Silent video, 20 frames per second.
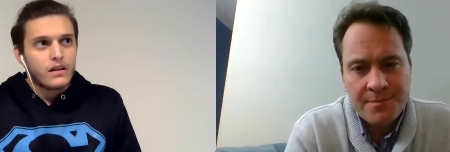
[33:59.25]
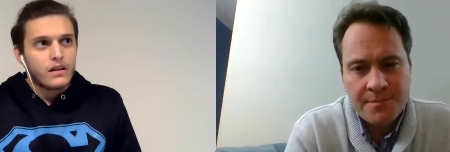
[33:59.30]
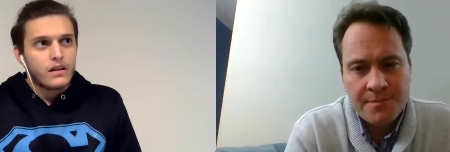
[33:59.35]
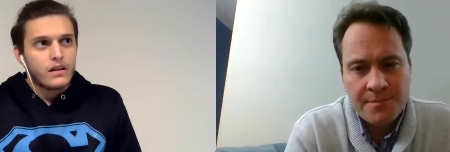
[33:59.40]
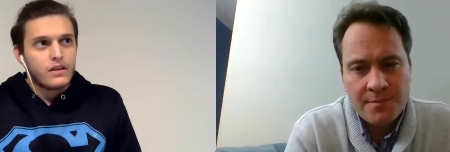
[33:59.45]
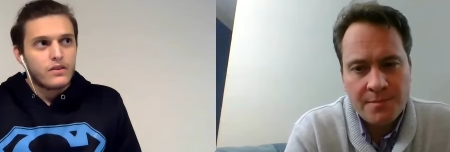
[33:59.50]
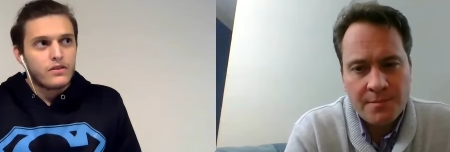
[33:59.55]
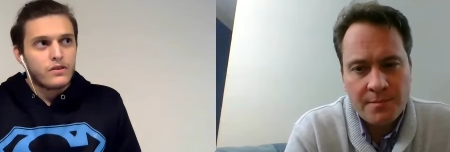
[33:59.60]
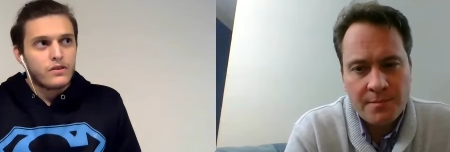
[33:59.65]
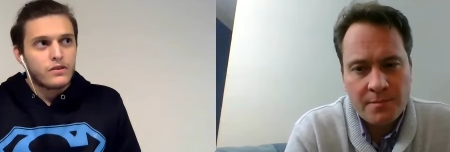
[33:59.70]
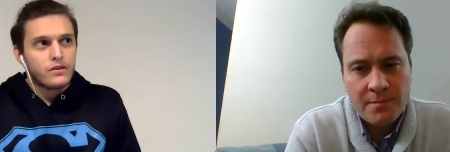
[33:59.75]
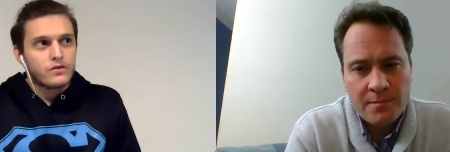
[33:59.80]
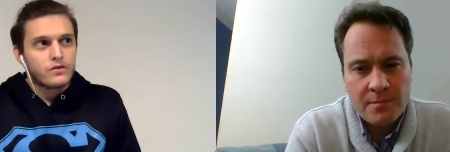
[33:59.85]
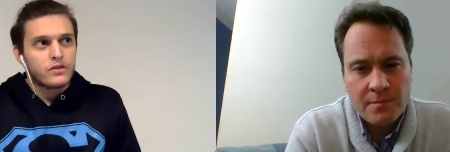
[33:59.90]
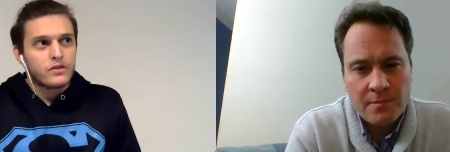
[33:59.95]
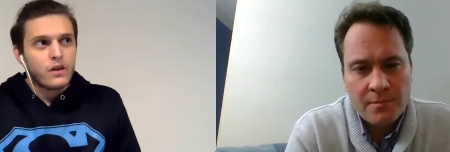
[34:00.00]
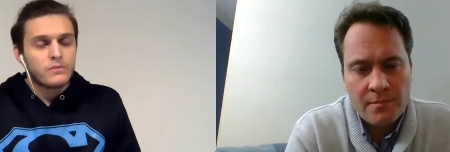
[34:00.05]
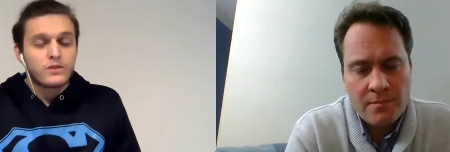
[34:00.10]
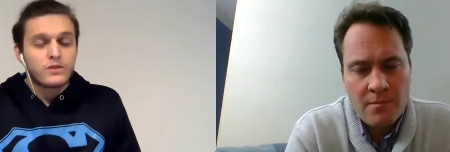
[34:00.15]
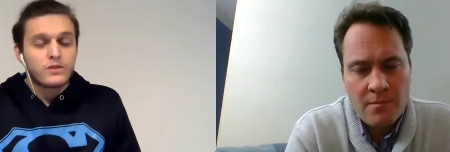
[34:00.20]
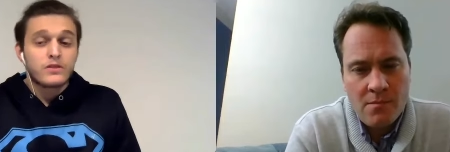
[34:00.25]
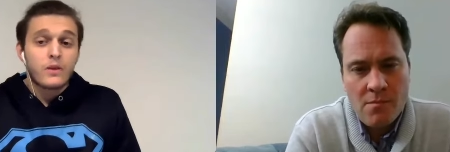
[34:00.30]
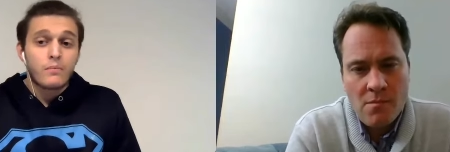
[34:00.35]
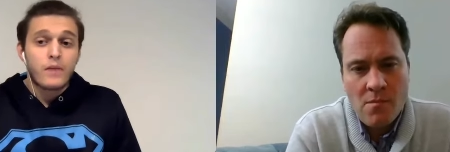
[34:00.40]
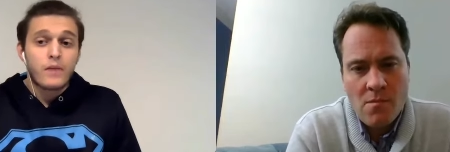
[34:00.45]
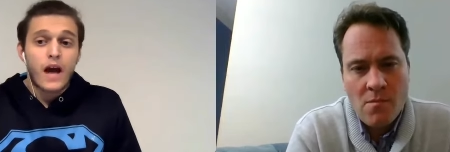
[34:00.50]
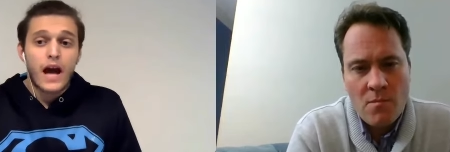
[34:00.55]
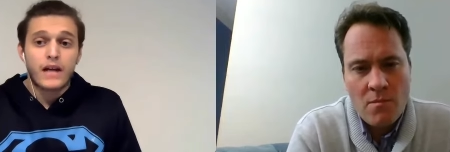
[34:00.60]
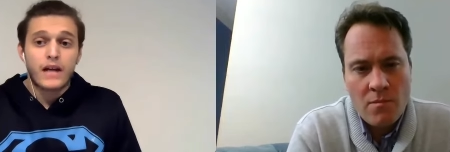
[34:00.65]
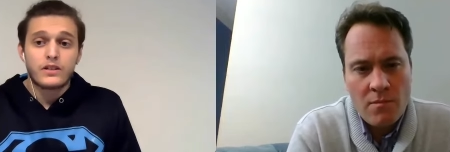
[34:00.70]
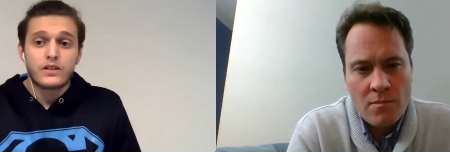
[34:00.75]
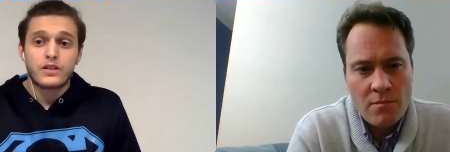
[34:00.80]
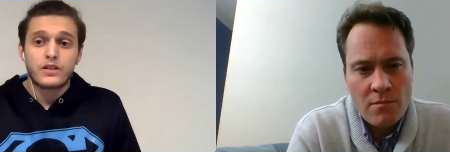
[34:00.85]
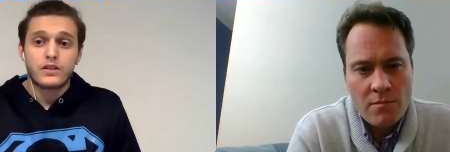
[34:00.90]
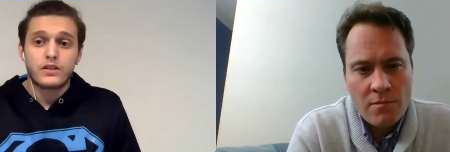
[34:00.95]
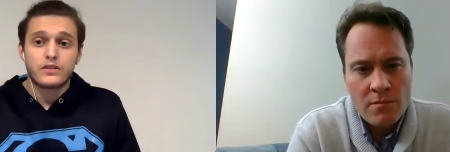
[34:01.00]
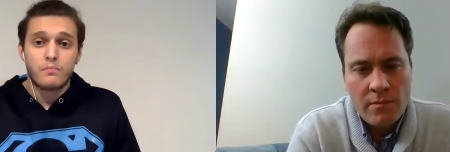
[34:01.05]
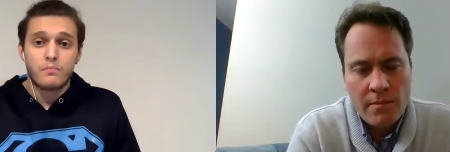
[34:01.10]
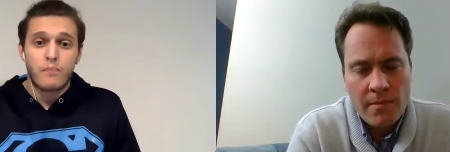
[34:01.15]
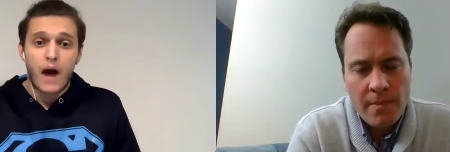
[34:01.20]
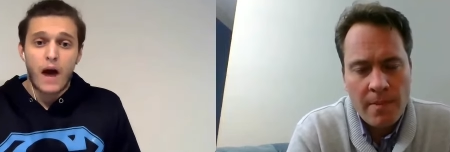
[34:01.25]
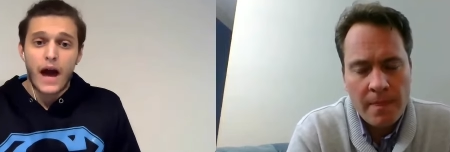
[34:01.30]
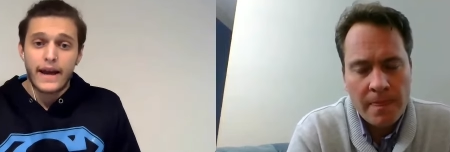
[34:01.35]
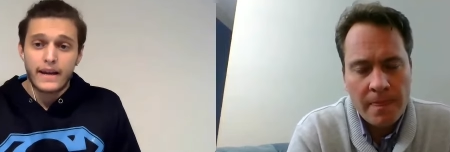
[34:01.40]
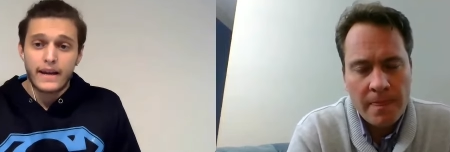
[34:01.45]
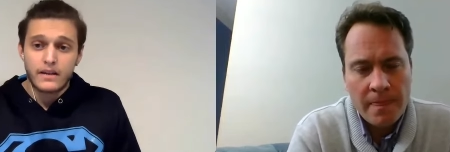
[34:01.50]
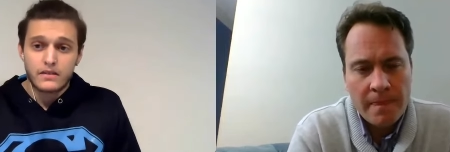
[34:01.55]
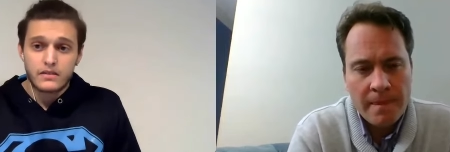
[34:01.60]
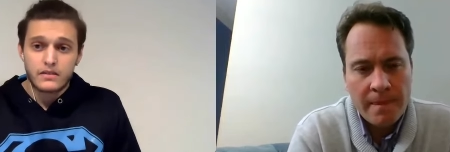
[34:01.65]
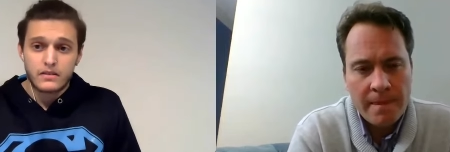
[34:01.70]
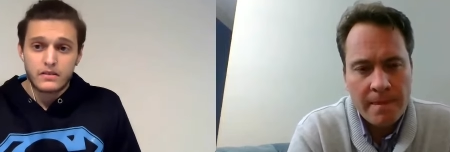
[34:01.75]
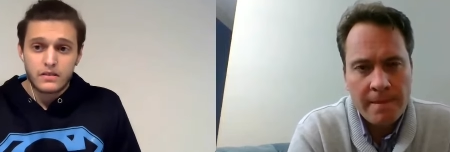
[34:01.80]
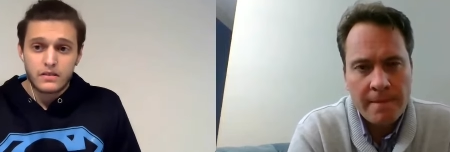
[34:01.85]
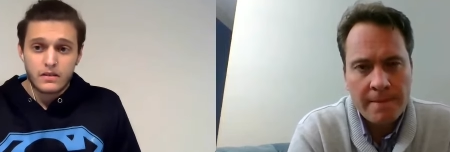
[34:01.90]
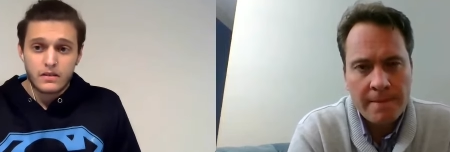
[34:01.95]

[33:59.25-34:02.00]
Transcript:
Speaker 1: there's some subconscious bias